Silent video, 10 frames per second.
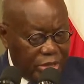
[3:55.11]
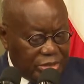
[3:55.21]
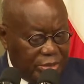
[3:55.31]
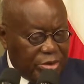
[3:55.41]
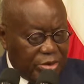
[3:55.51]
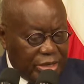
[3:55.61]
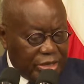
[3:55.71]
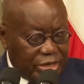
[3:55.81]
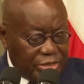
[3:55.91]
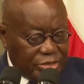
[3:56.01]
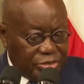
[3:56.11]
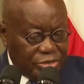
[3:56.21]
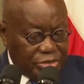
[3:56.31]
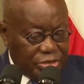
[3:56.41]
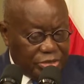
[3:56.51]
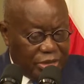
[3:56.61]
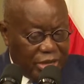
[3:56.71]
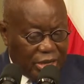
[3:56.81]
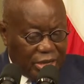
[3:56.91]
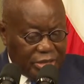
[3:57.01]
democratic institutions on
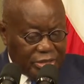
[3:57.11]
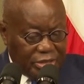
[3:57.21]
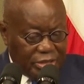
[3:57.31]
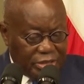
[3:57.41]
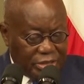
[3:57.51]
our continent,